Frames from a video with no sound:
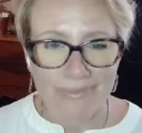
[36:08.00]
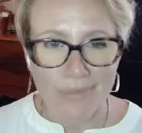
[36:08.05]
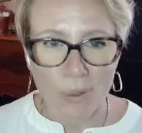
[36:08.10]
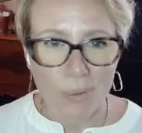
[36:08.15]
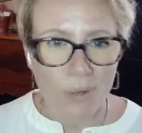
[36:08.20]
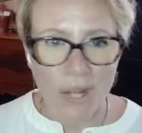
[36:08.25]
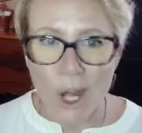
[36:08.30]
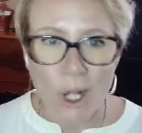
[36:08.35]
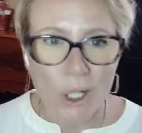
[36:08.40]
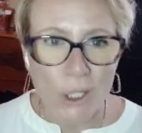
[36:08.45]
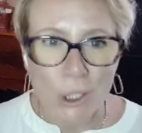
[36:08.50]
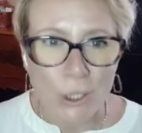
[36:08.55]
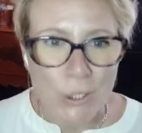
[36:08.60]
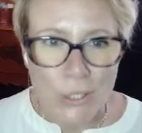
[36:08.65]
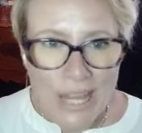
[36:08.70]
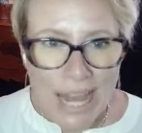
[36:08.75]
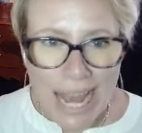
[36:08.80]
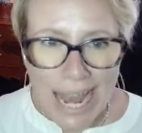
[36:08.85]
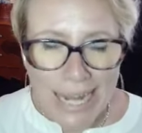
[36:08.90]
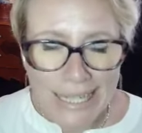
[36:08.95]
We all learned
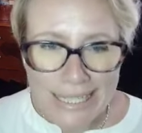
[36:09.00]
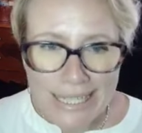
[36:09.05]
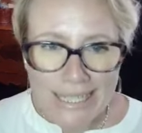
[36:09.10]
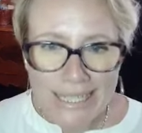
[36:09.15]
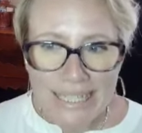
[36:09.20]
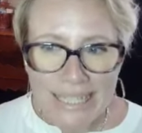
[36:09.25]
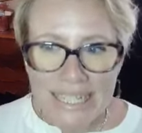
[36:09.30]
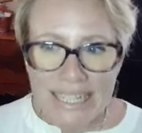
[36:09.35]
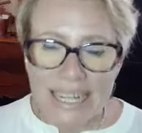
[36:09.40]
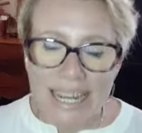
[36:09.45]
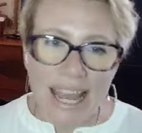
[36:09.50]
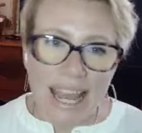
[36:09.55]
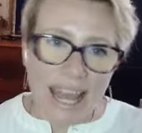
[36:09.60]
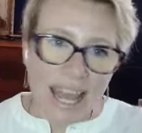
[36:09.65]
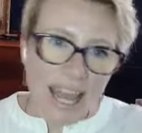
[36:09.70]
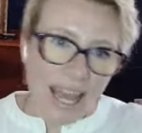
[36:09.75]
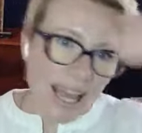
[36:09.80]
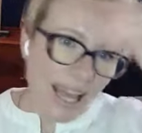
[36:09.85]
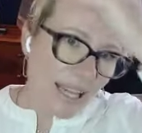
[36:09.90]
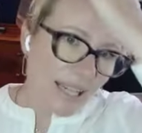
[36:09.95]
that.
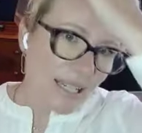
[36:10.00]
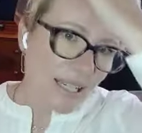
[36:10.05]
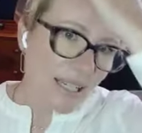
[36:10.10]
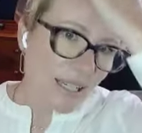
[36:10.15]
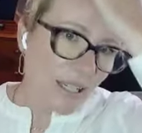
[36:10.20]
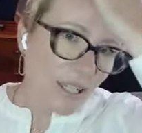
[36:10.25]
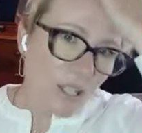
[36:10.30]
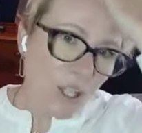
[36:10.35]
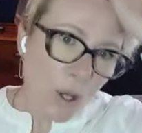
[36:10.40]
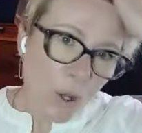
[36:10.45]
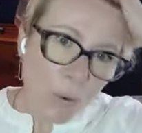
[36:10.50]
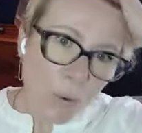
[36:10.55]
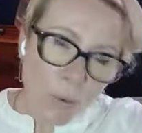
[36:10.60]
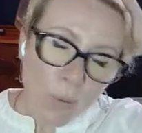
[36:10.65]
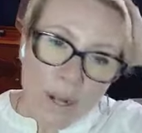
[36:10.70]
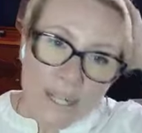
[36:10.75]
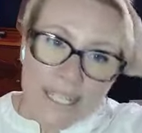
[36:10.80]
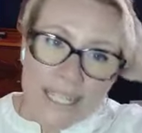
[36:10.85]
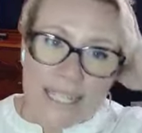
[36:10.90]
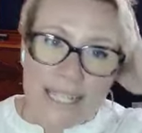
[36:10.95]
And so
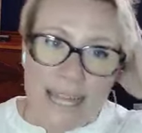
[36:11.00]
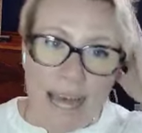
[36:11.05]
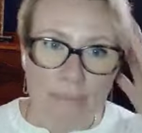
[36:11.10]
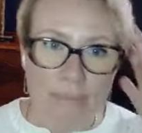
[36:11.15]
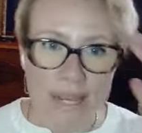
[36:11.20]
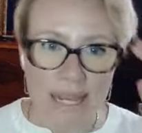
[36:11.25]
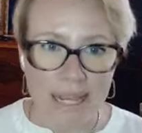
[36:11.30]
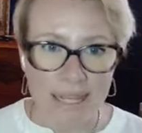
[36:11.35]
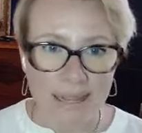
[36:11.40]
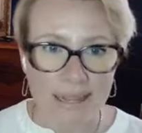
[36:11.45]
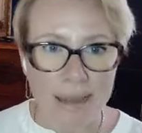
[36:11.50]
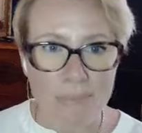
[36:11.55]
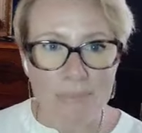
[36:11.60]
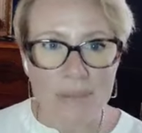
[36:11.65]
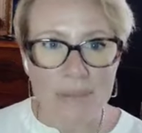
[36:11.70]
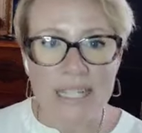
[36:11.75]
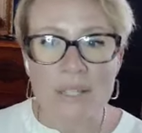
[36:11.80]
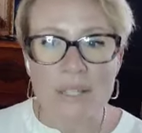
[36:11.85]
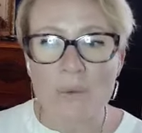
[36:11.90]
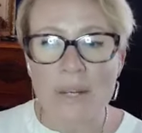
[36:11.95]
what does that mean? That
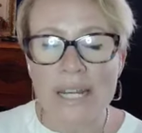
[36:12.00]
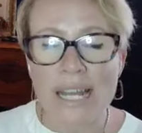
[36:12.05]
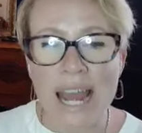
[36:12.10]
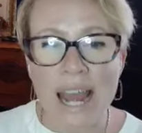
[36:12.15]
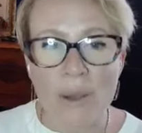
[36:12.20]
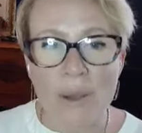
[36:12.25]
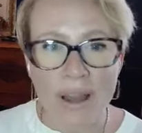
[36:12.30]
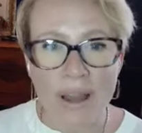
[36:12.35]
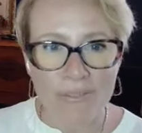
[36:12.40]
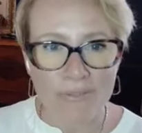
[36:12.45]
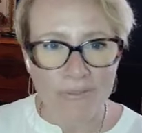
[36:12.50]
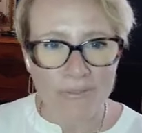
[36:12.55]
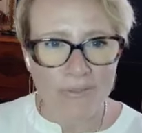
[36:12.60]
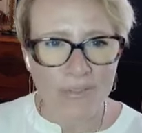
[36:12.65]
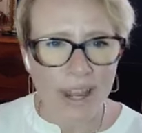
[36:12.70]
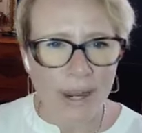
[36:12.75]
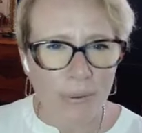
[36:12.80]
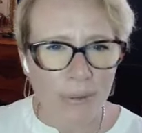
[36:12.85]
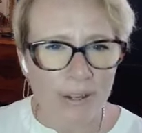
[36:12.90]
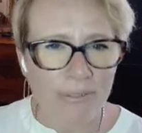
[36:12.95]
means we now have
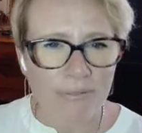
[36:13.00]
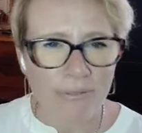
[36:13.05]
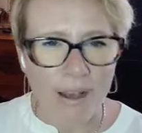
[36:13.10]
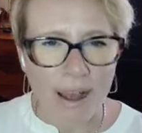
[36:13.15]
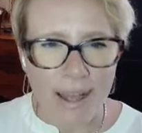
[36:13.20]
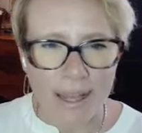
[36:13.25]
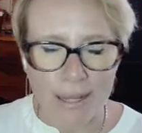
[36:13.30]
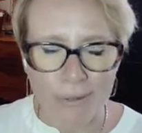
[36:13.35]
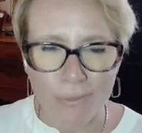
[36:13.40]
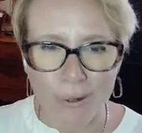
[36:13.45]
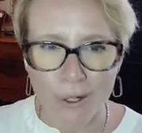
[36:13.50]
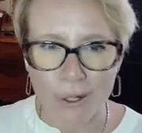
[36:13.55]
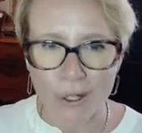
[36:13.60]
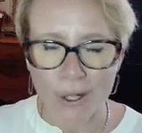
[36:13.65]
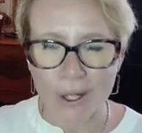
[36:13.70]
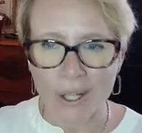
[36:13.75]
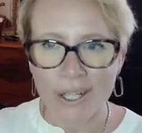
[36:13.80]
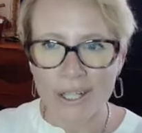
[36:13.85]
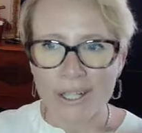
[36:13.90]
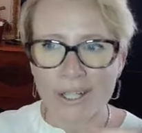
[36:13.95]
very
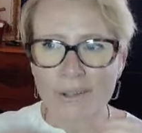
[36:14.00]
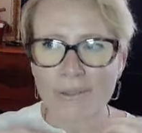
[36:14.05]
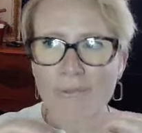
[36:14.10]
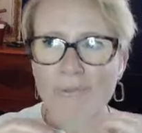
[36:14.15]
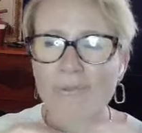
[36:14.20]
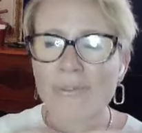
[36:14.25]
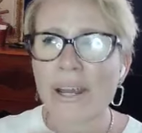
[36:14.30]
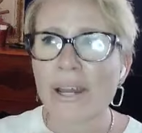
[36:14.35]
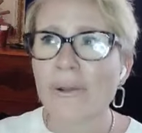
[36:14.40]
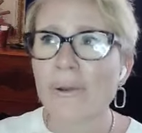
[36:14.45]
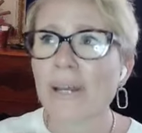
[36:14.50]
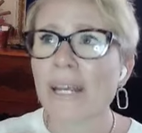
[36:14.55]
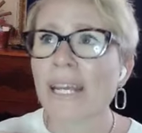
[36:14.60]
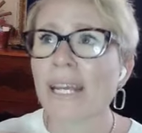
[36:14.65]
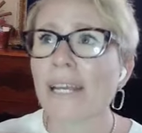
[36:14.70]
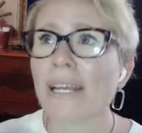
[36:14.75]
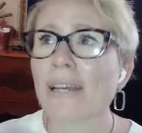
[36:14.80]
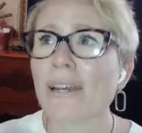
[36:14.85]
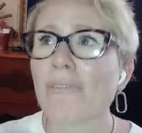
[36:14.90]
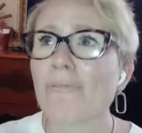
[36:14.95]
viable,
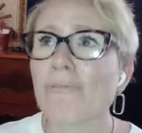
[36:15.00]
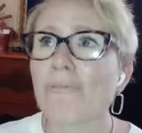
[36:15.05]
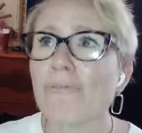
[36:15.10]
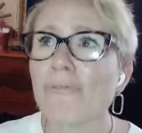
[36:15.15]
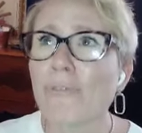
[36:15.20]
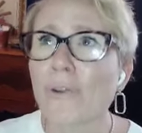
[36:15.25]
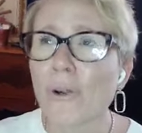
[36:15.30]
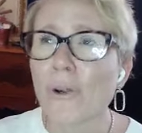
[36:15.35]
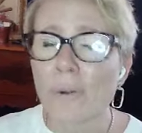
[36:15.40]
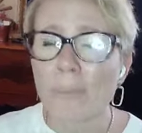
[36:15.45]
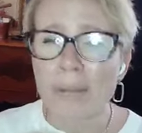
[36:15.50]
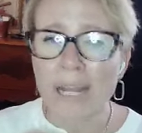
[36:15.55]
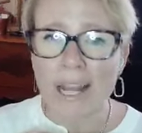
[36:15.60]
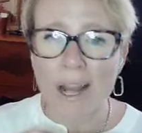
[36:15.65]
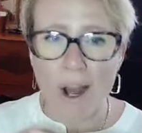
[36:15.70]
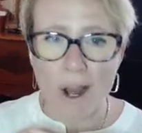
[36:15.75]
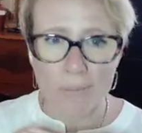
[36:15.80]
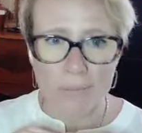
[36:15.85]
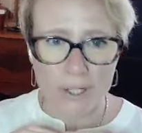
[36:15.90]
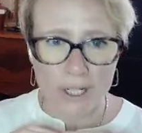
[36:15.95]
very affirming
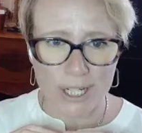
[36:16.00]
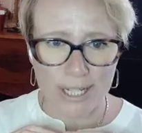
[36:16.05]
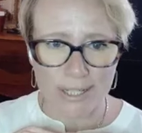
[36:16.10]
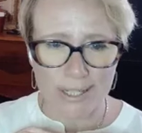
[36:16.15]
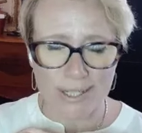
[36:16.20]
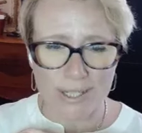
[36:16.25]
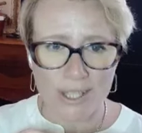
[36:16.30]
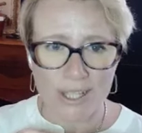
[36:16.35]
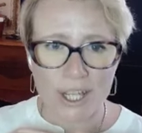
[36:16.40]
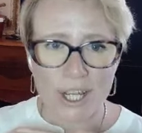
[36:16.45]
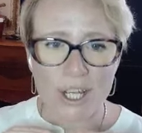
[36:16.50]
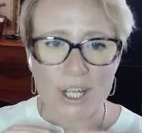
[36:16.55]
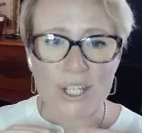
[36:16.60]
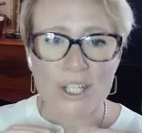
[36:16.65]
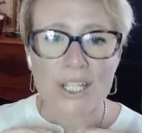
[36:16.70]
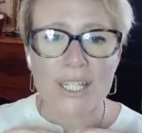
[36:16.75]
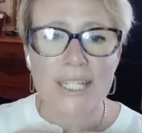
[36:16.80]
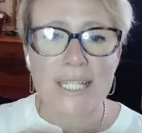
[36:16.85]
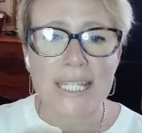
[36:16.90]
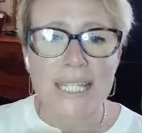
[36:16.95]
options
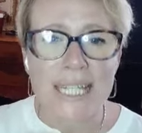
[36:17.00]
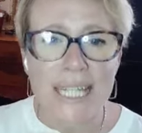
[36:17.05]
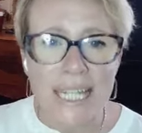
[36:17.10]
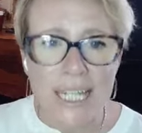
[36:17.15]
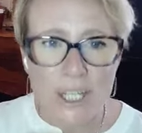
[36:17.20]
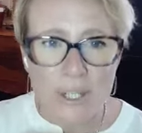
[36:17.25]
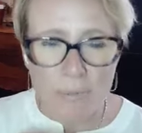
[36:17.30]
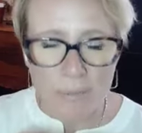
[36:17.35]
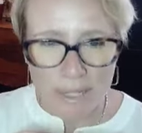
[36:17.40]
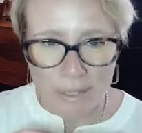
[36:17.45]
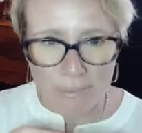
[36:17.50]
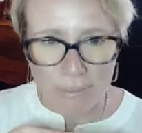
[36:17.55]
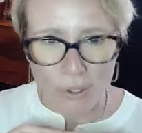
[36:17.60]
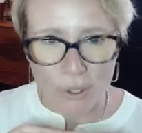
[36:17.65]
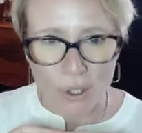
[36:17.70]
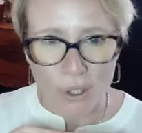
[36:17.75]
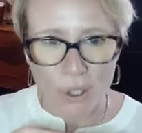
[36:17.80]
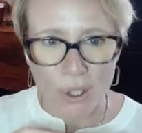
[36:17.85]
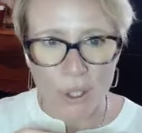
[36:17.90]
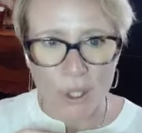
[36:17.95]
to teach
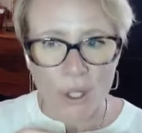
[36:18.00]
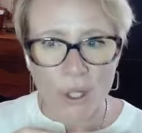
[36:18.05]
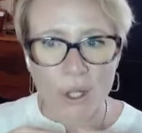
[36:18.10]
people